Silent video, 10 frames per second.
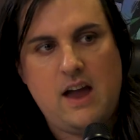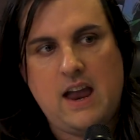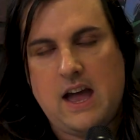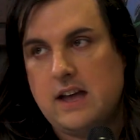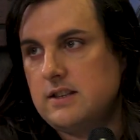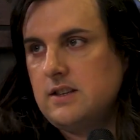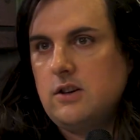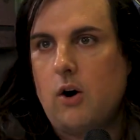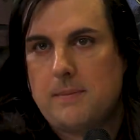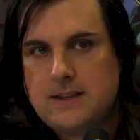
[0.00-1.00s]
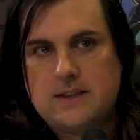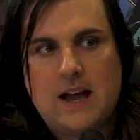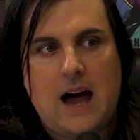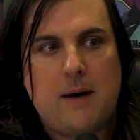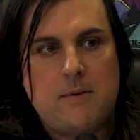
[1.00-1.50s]
And you go up to the
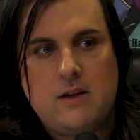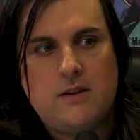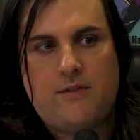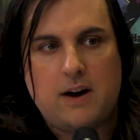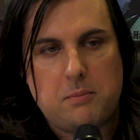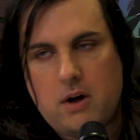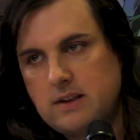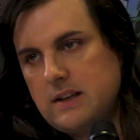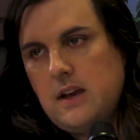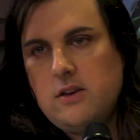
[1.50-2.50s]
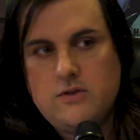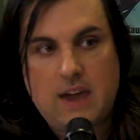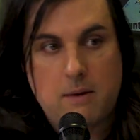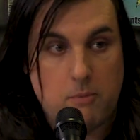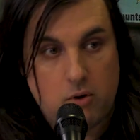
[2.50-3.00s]
top, you fight a boss, you
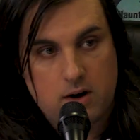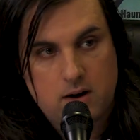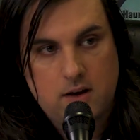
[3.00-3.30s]
get more.